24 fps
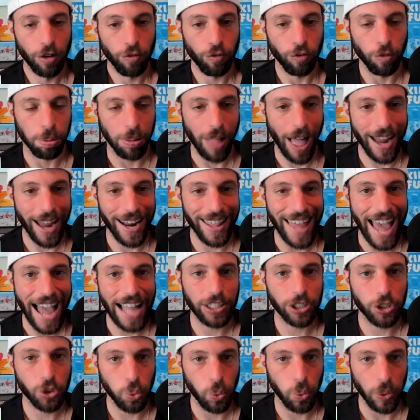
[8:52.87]
Reply to
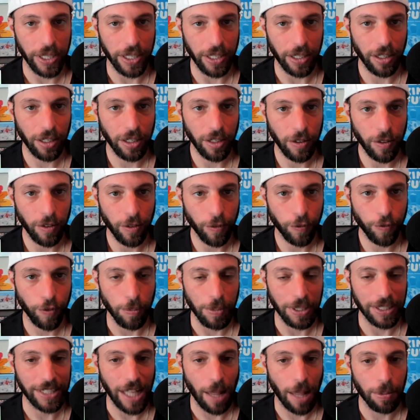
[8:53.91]
that tweet
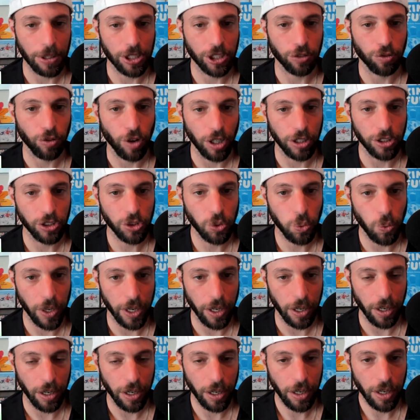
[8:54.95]
from the Established Run
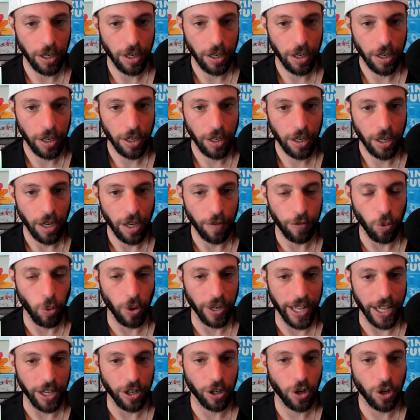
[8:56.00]
Twitter if you
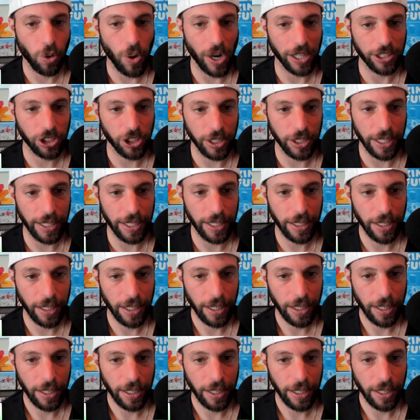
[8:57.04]
want to get your question in.